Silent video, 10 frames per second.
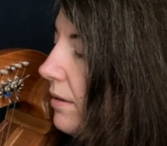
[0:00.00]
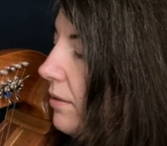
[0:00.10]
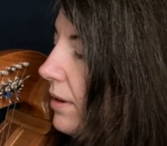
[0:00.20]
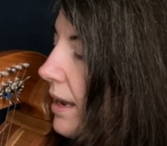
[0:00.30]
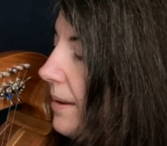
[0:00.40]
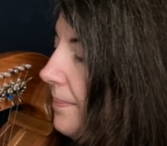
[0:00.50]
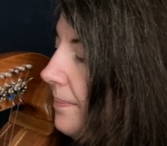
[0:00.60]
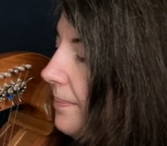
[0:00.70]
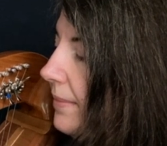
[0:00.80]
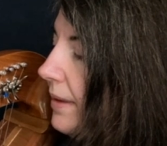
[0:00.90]
Okay?
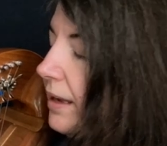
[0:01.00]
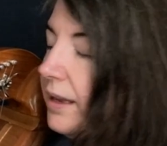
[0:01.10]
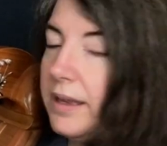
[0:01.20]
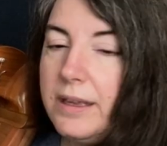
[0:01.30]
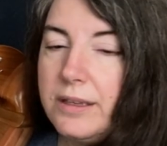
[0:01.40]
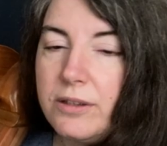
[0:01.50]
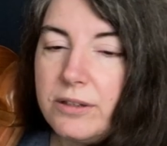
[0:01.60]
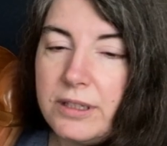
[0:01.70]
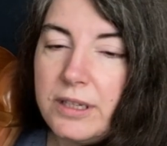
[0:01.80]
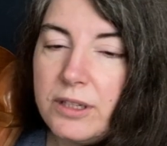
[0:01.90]
So
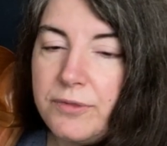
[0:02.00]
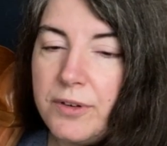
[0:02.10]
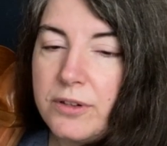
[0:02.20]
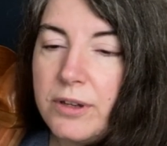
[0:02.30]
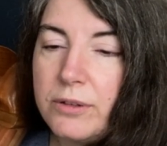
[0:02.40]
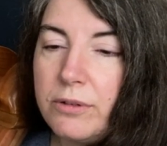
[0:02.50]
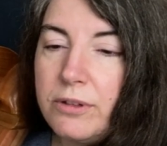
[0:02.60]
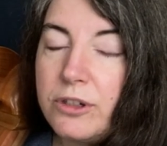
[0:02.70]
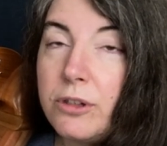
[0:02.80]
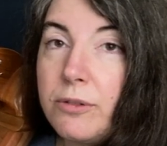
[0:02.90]
this is for the
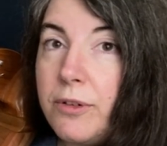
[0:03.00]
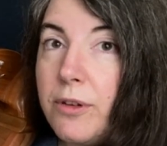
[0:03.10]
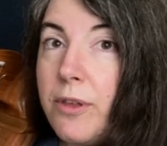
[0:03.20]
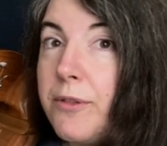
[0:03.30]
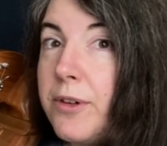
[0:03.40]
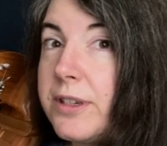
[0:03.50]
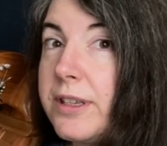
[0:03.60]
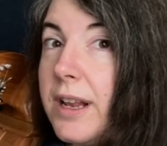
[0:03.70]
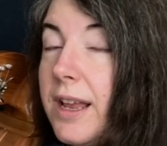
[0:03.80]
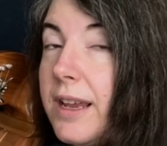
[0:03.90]
introduction, for the first
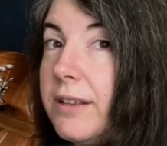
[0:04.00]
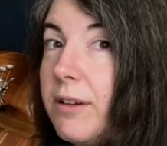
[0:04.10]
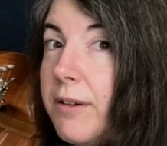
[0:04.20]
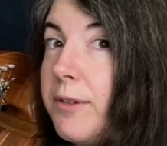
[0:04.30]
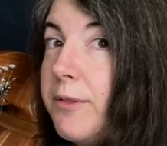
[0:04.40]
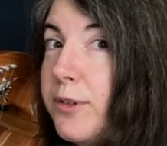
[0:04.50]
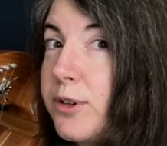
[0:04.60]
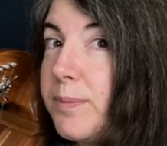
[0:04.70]
line of the first